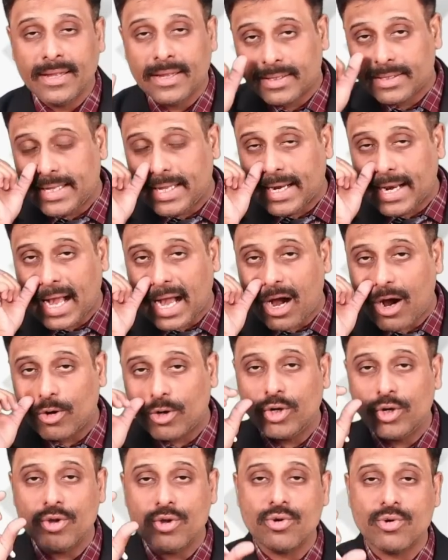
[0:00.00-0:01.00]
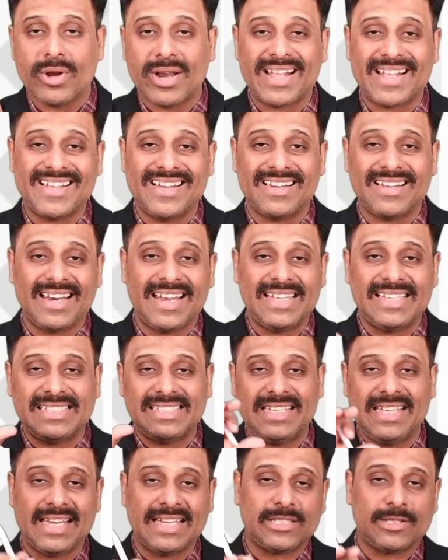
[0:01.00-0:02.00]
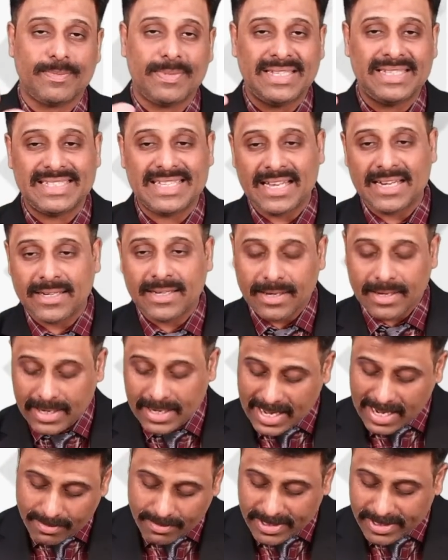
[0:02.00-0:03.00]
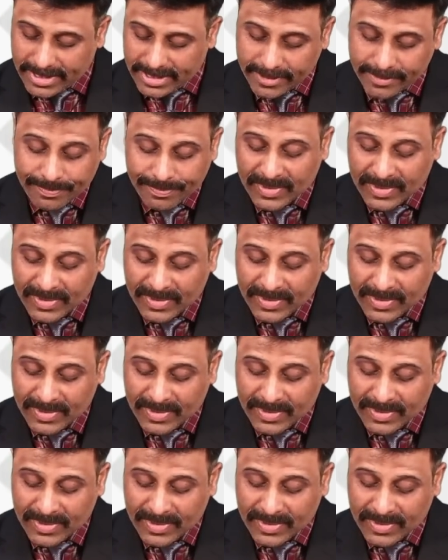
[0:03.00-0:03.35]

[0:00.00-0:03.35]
then how do you recognize the expense and liability?